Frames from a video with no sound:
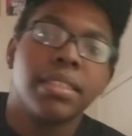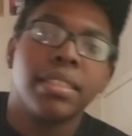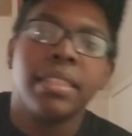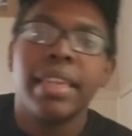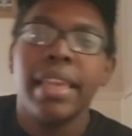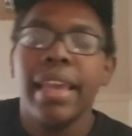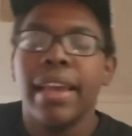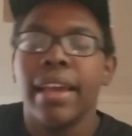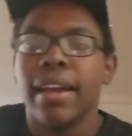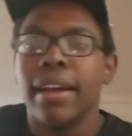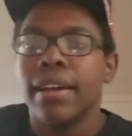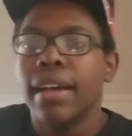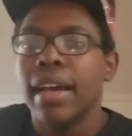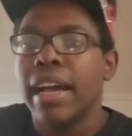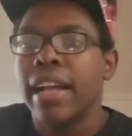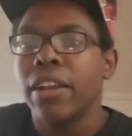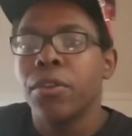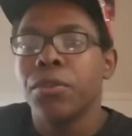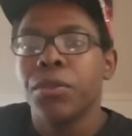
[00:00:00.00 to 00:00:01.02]
yeah,
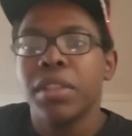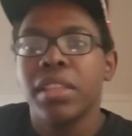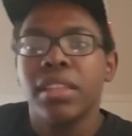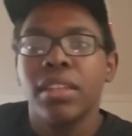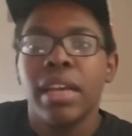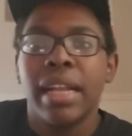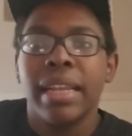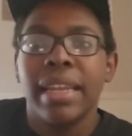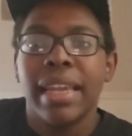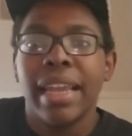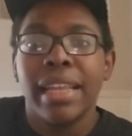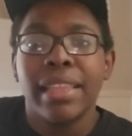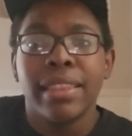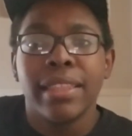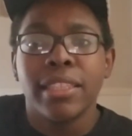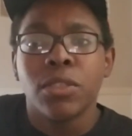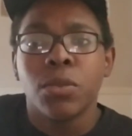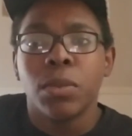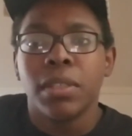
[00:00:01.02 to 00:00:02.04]
I don't really know how to
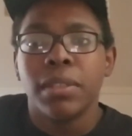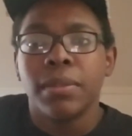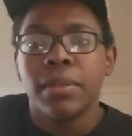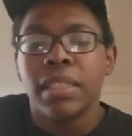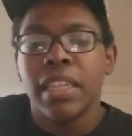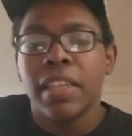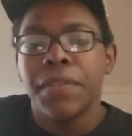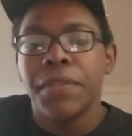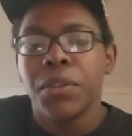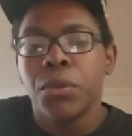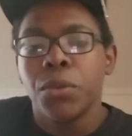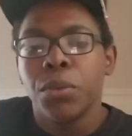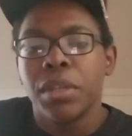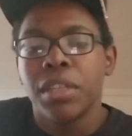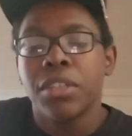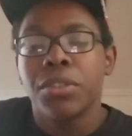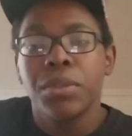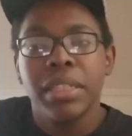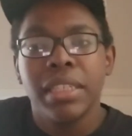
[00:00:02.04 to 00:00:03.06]
end this one. If you
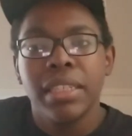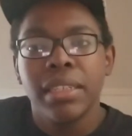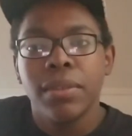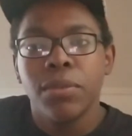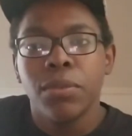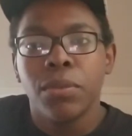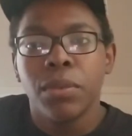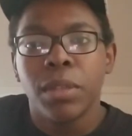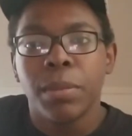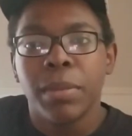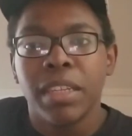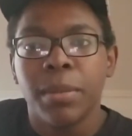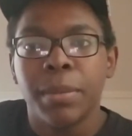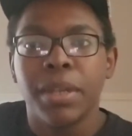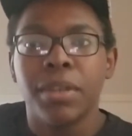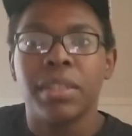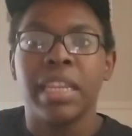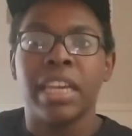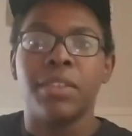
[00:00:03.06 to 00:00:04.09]
agree with me
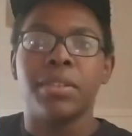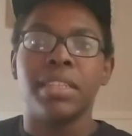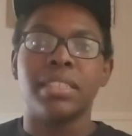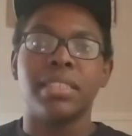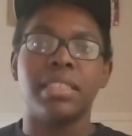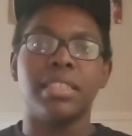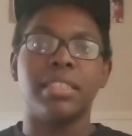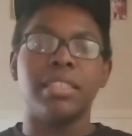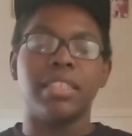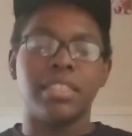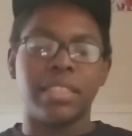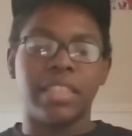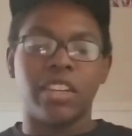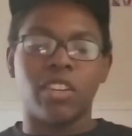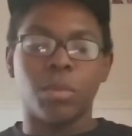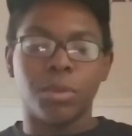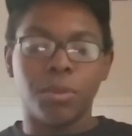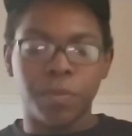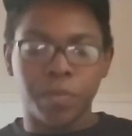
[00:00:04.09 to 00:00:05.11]
about how Disney is
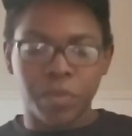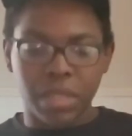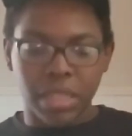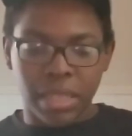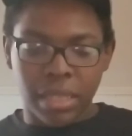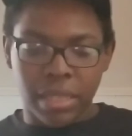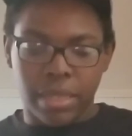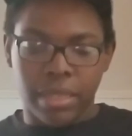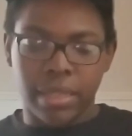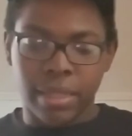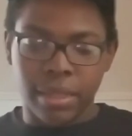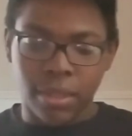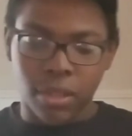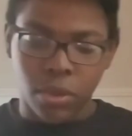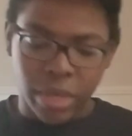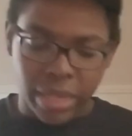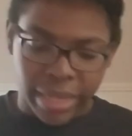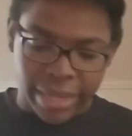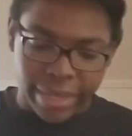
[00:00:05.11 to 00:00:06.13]
terrible, then
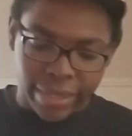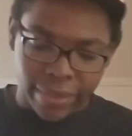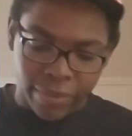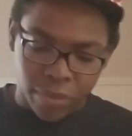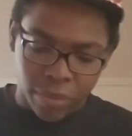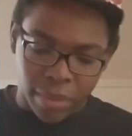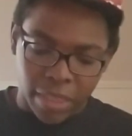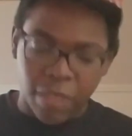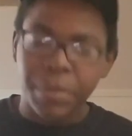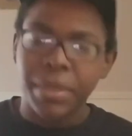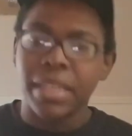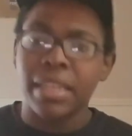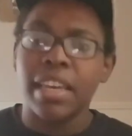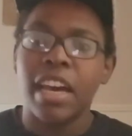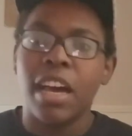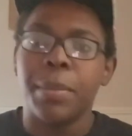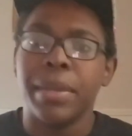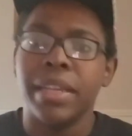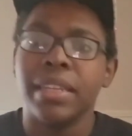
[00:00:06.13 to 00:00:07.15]
go ahead and leave me a
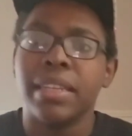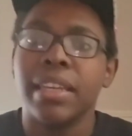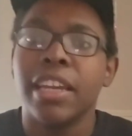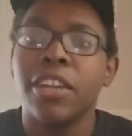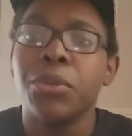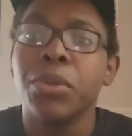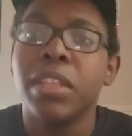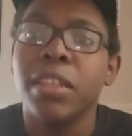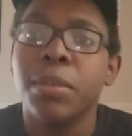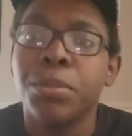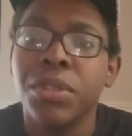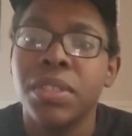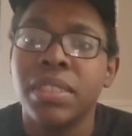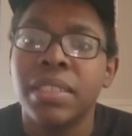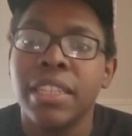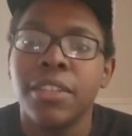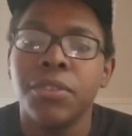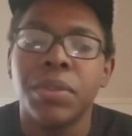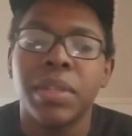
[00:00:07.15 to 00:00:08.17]
comment. I really
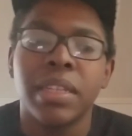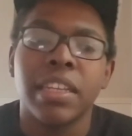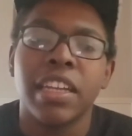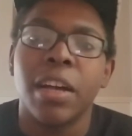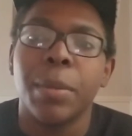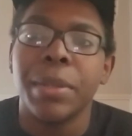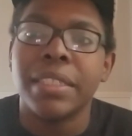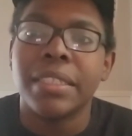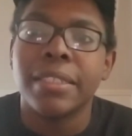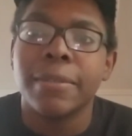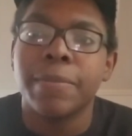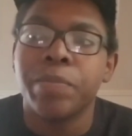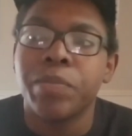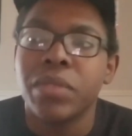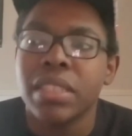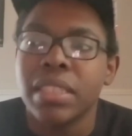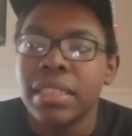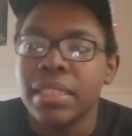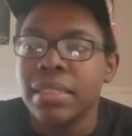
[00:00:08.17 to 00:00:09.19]
appreciate reading comments.
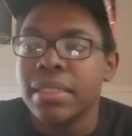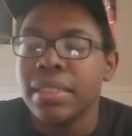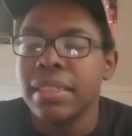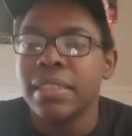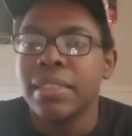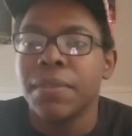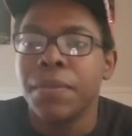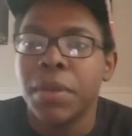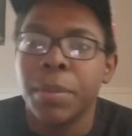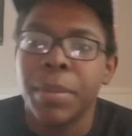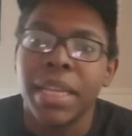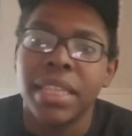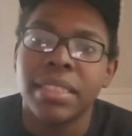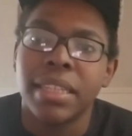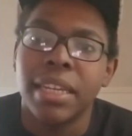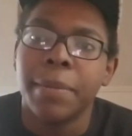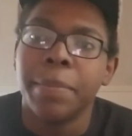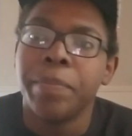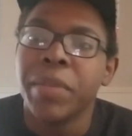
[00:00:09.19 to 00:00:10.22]
It's it's a fun
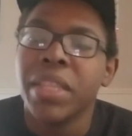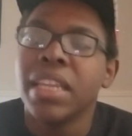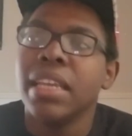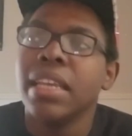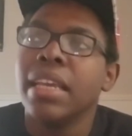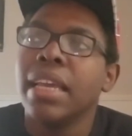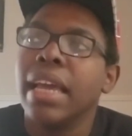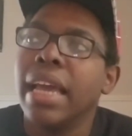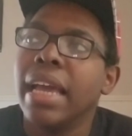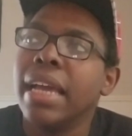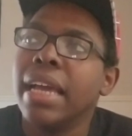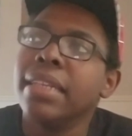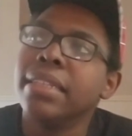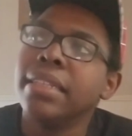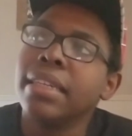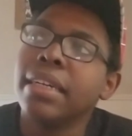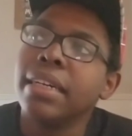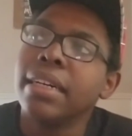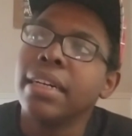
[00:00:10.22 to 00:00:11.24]
pastime.
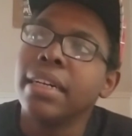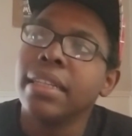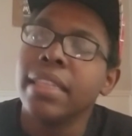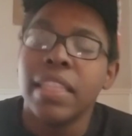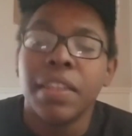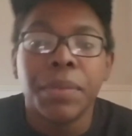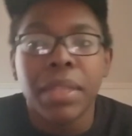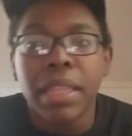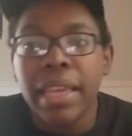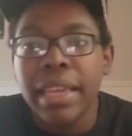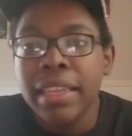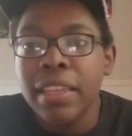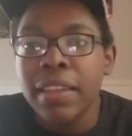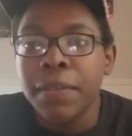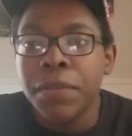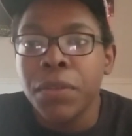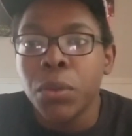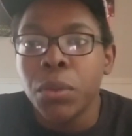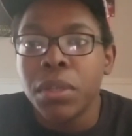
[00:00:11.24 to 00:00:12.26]
And uh, leave a like
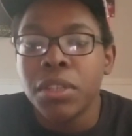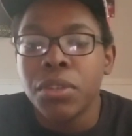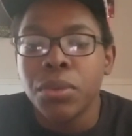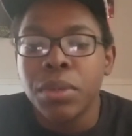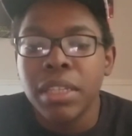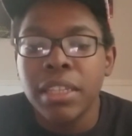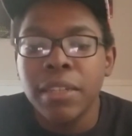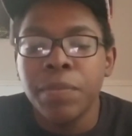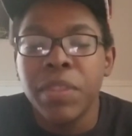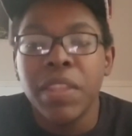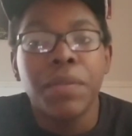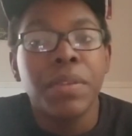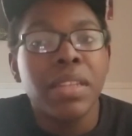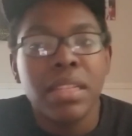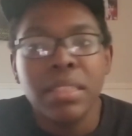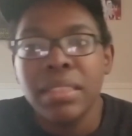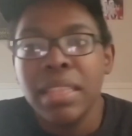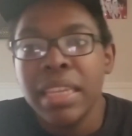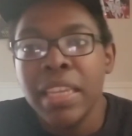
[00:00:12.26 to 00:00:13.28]
if you agree. Leave a
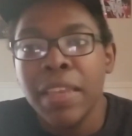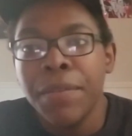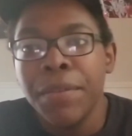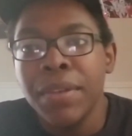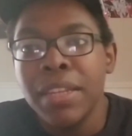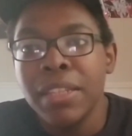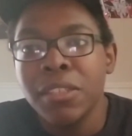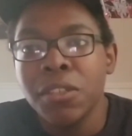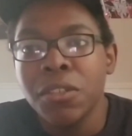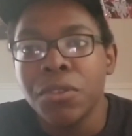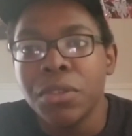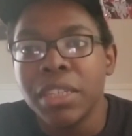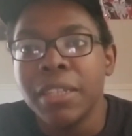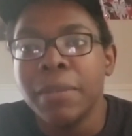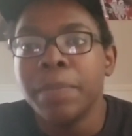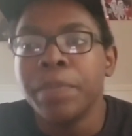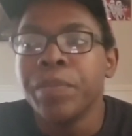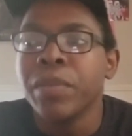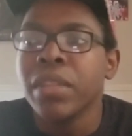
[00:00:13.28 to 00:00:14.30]
dislike if you
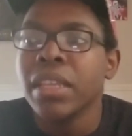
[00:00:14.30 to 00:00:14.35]
disagree.